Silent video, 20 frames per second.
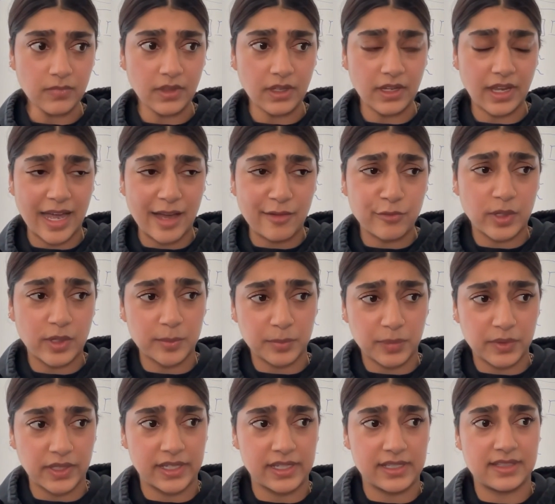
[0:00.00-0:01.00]
have one
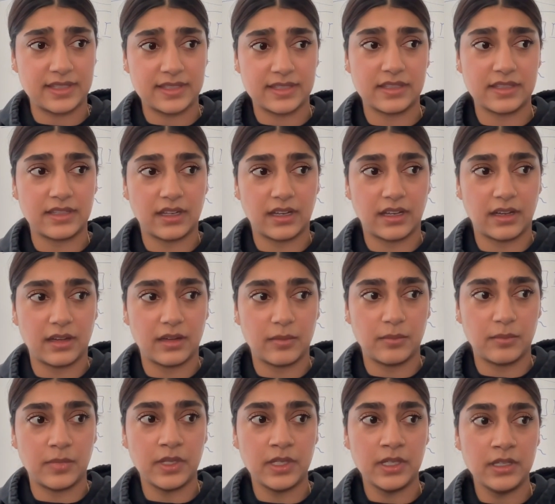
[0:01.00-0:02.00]
place
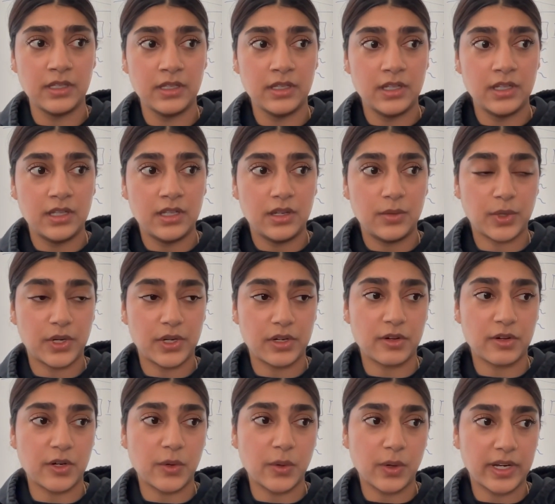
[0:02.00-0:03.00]
where you're
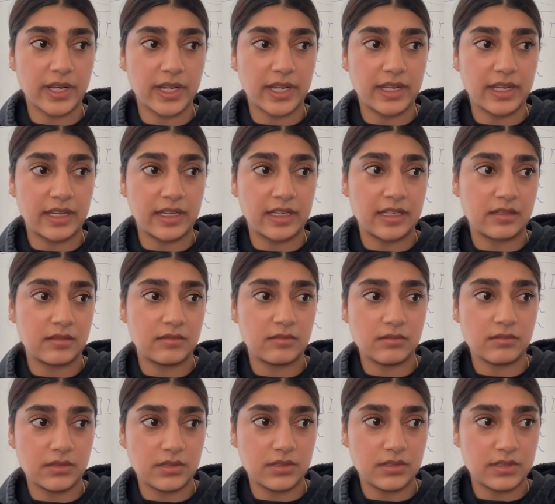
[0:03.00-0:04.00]
recording
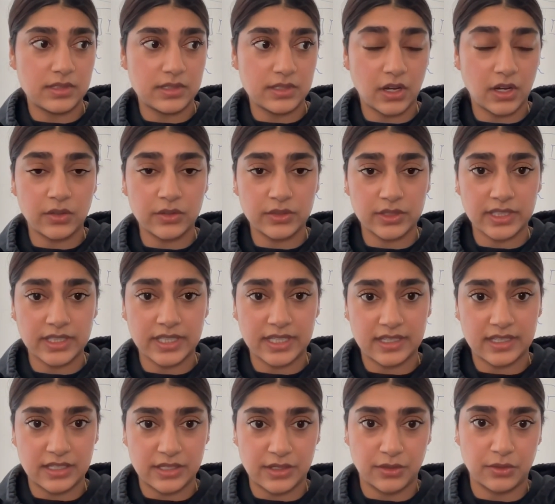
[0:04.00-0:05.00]
not
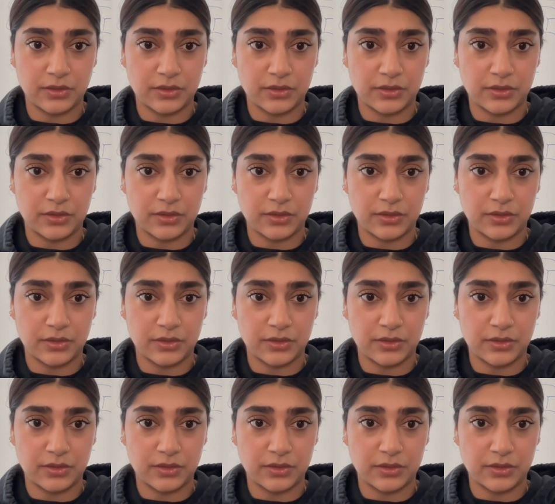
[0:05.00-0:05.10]
only,